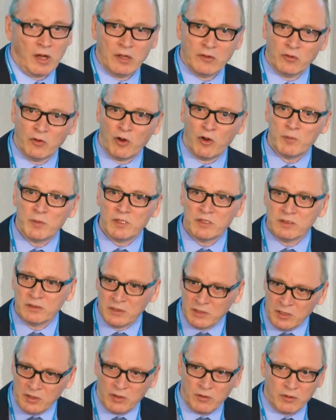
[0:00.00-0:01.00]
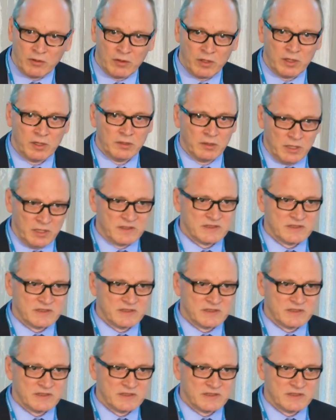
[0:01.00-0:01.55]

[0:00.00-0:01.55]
normal or